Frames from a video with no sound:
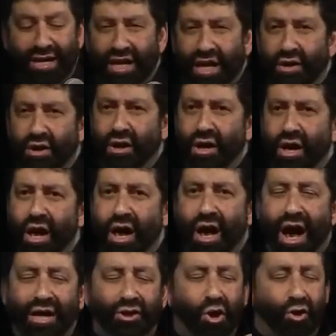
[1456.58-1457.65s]
ended,
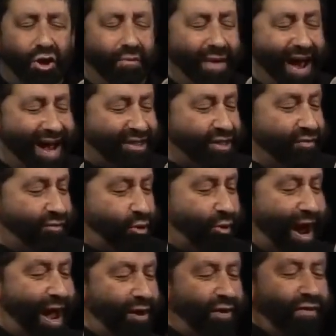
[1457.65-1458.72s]
I told a massive
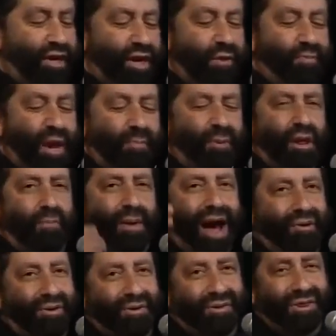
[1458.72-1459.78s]
crowd of Indian people
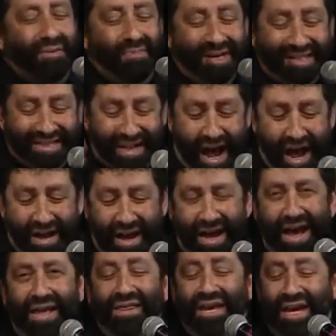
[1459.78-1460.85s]
about the
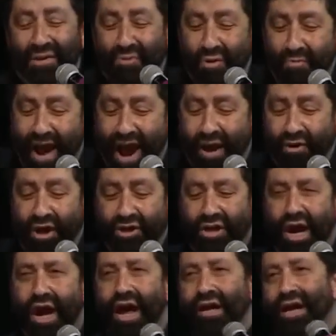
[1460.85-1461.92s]
Messiah and the Hebrew marriage,
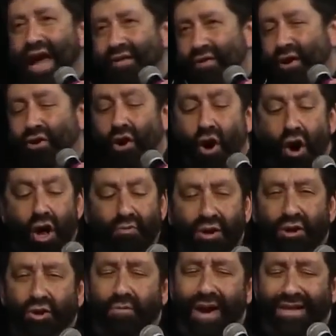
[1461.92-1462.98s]
gave a call, and
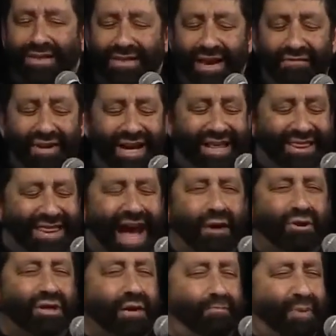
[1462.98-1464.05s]
we saw about
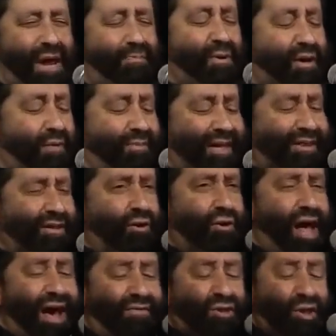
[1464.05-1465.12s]
70,000 people commit their
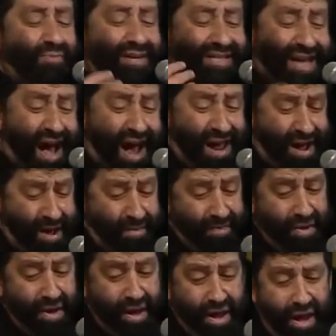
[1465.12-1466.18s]
lives to Messiah.
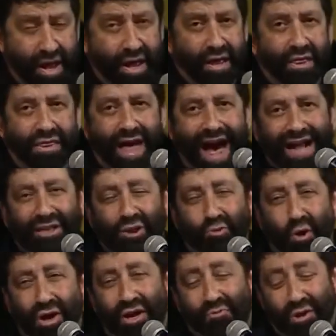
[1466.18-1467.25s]
That's
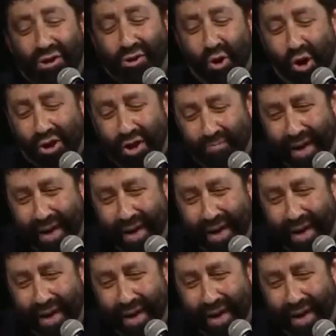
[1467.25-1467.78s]
what it was all